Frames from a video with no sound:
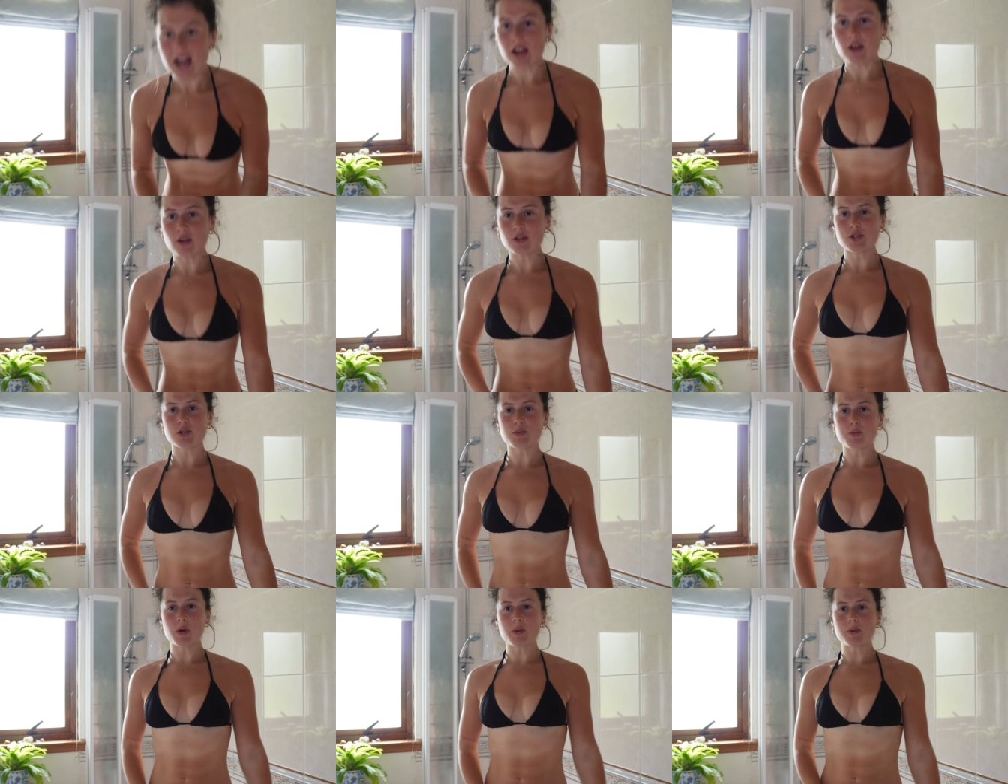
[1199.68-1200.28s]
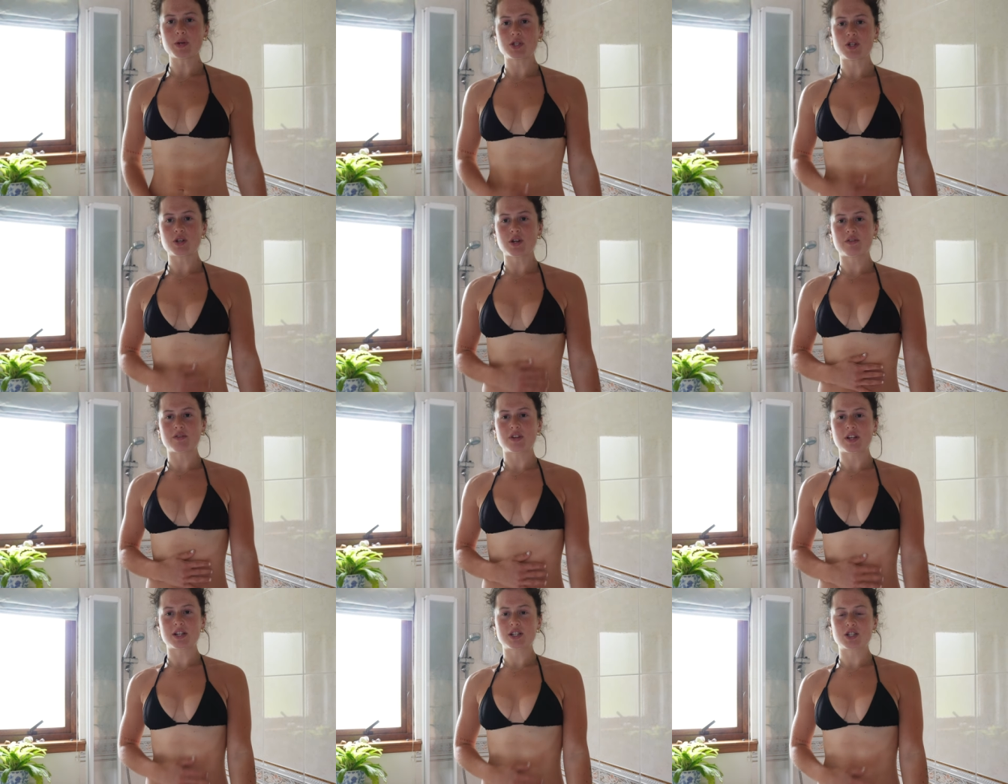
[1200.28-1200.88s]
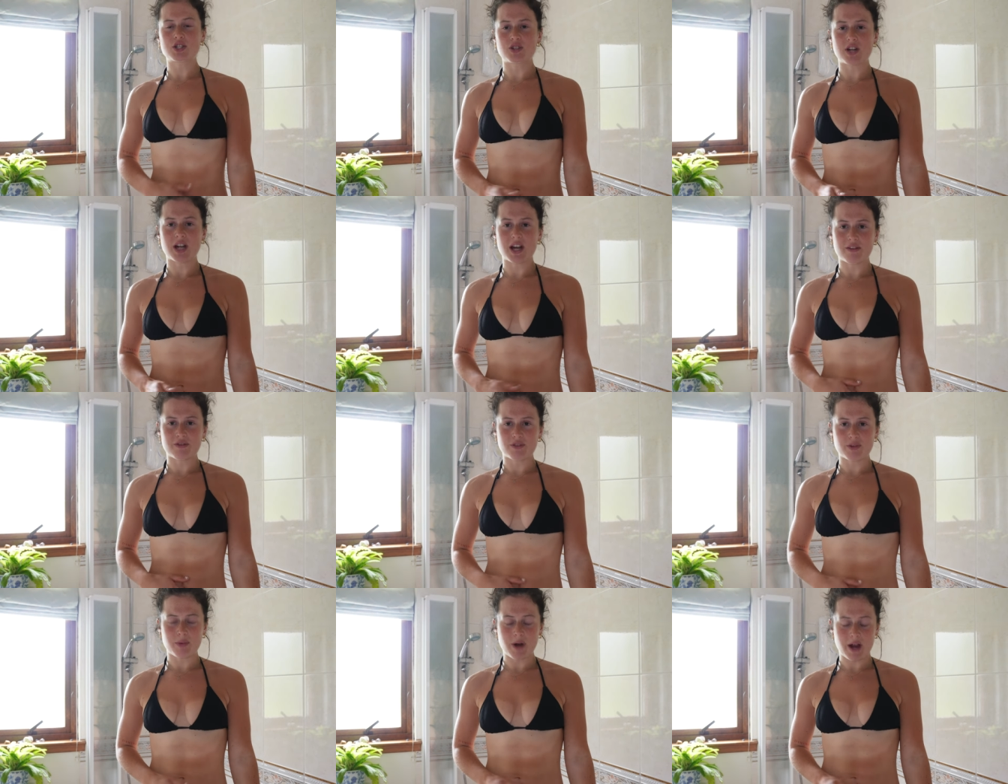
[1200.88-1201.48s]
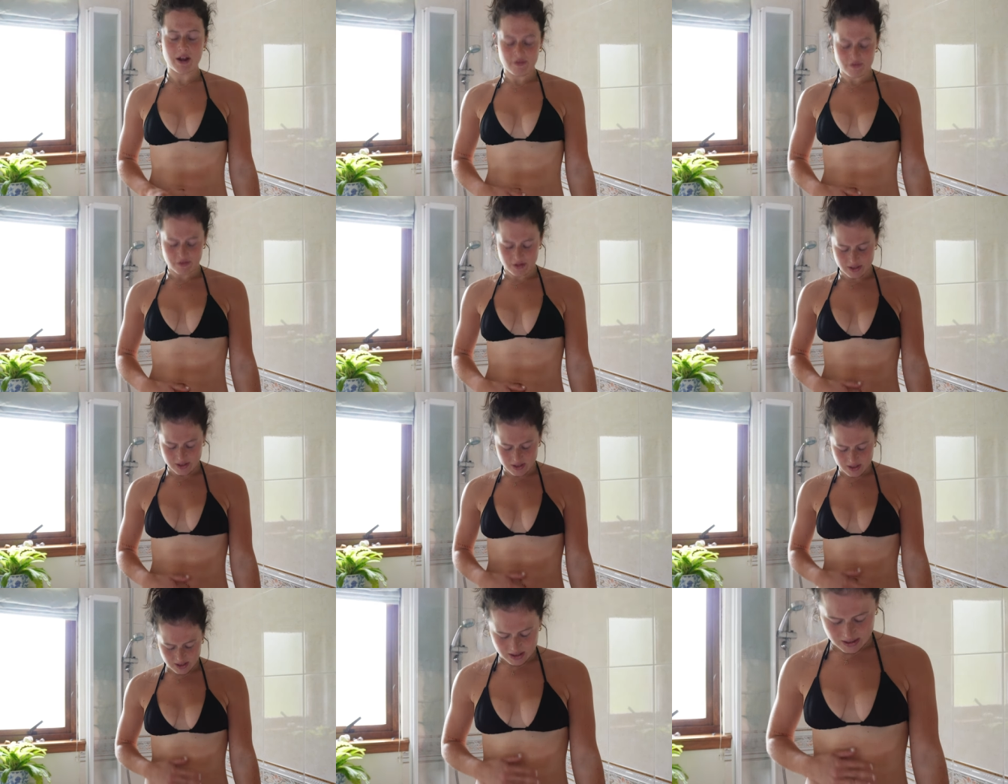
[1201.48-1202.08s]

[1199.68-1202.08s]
I also probably shouldn't have done this straight after breakfast